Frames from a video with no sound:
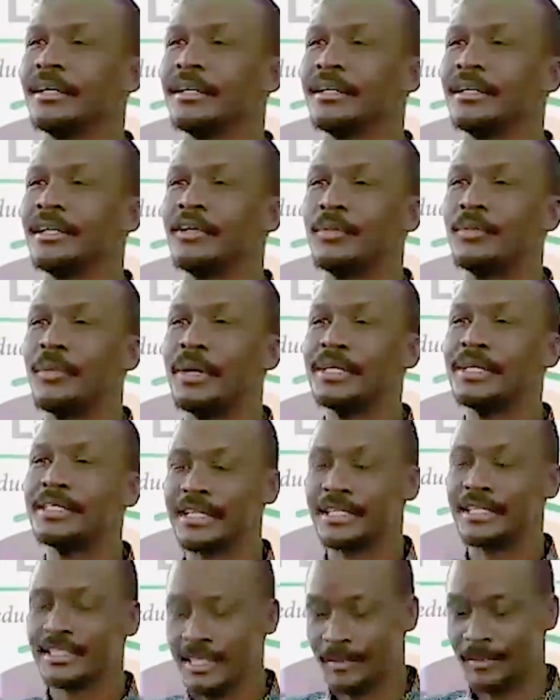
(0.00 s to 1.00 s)
then you must
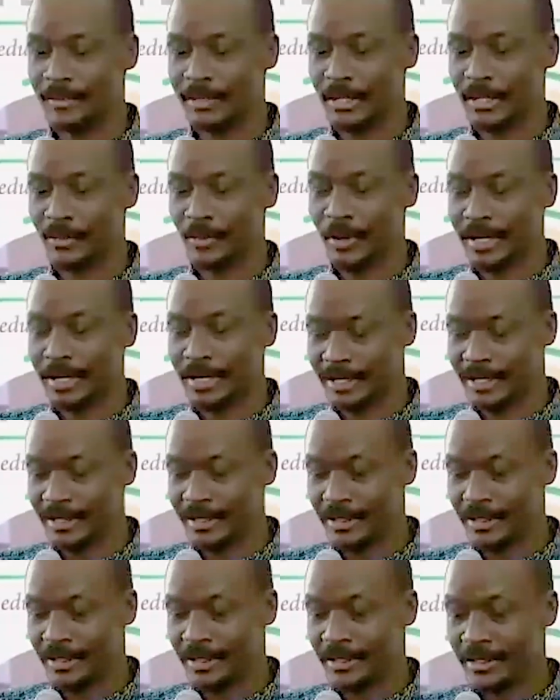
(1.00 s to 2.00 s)
accept that one day
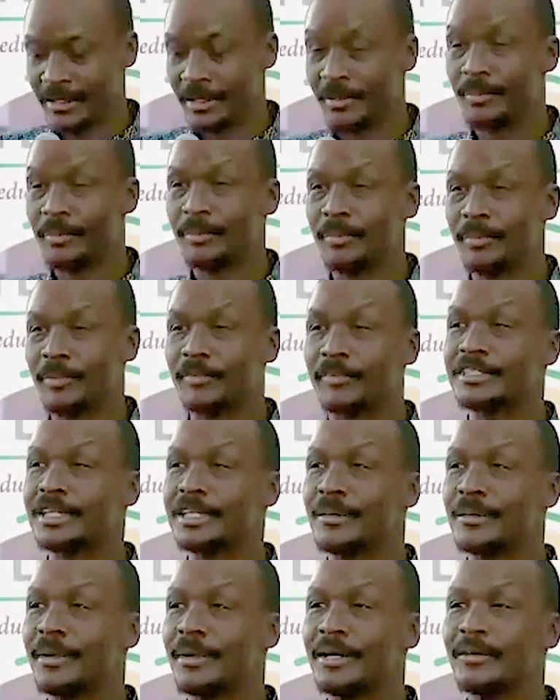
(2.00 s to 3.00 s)

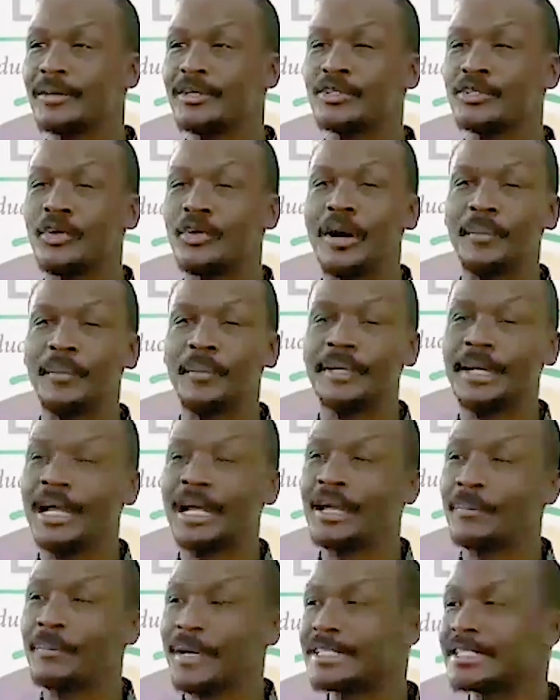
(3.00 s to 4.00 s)
Professor Ambani will show up in a
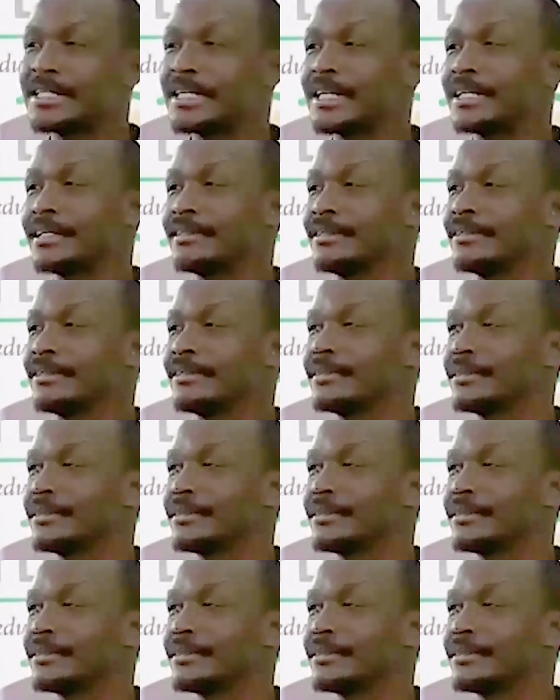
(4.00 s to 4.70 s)
leopard skin.